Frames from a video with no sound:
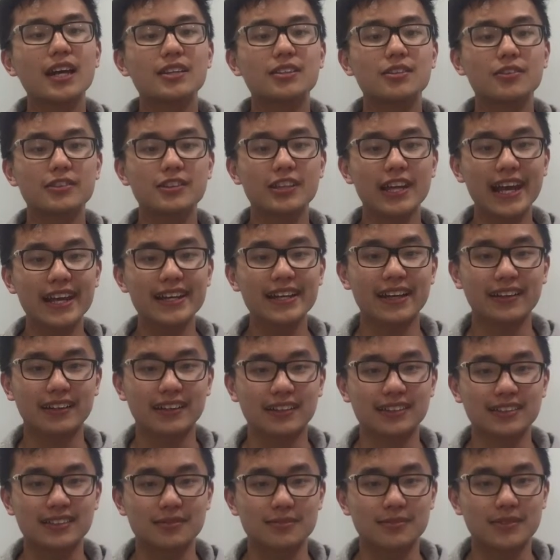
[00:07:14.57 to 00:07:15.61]
To retain our
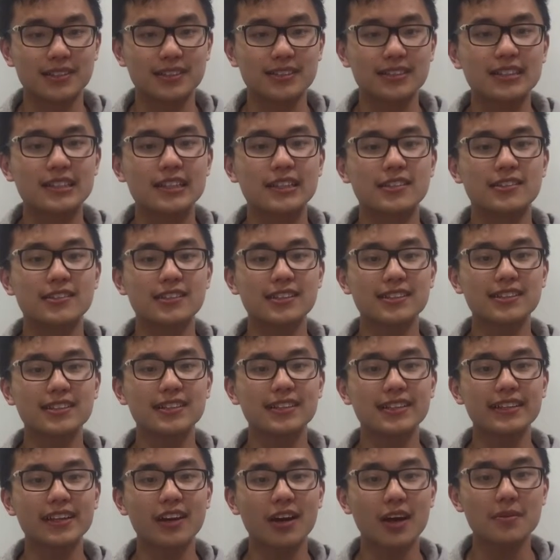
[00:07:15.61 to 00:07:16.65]
customers,
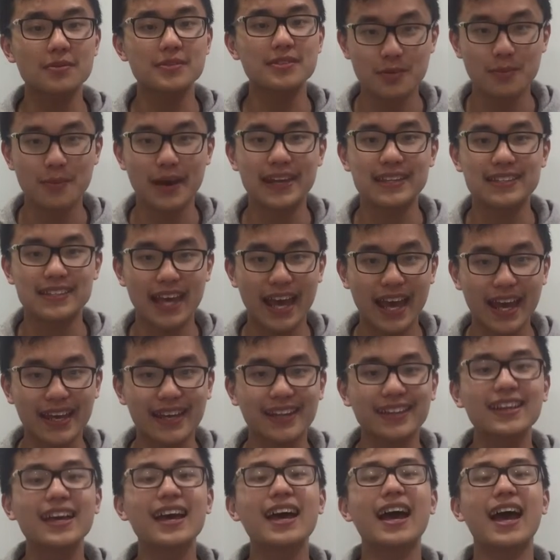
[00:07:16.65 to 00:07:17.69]
Unitility hopes to
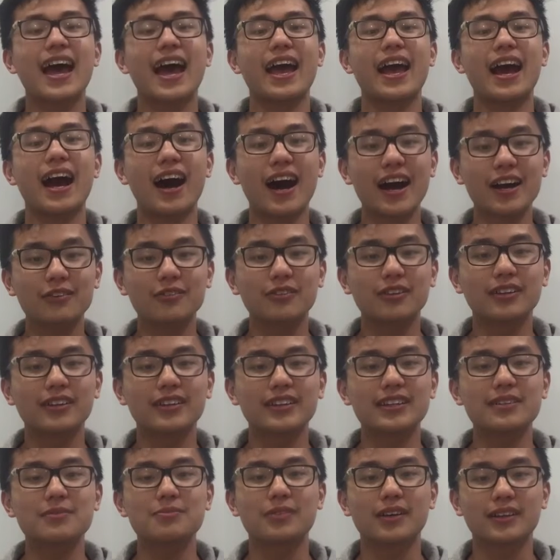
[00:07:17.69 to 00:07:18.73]
maintain a
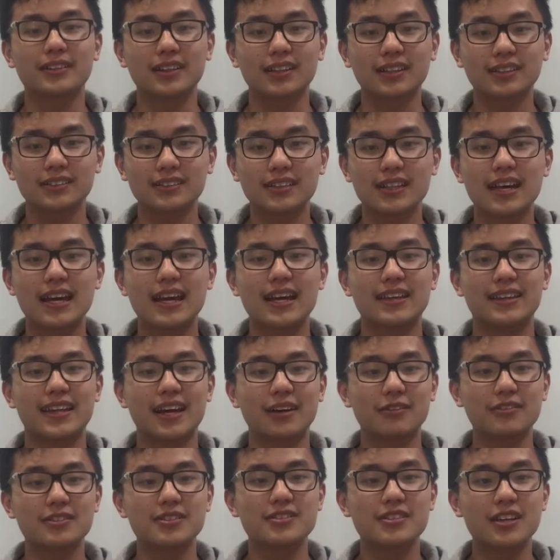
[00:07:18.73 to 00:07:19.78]
high-quality product that
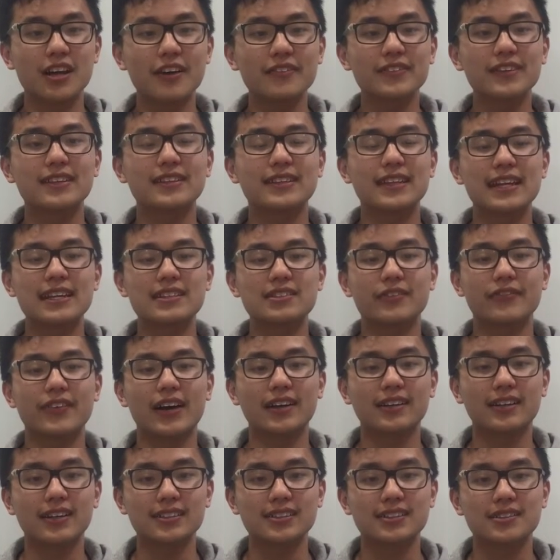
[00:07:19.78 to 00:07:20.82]
will serve the needs of
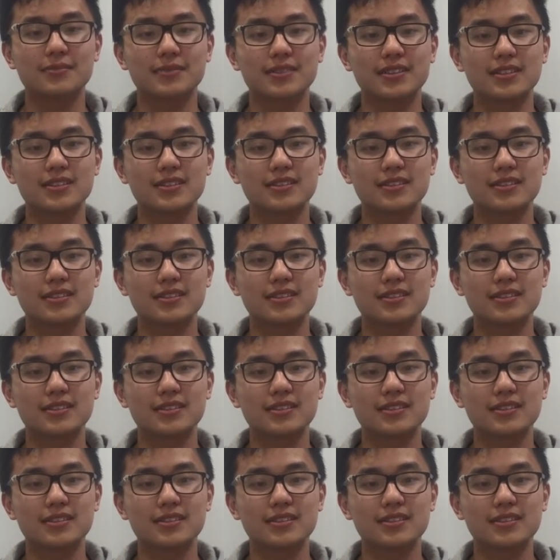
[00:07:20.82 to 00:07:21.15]
our customers.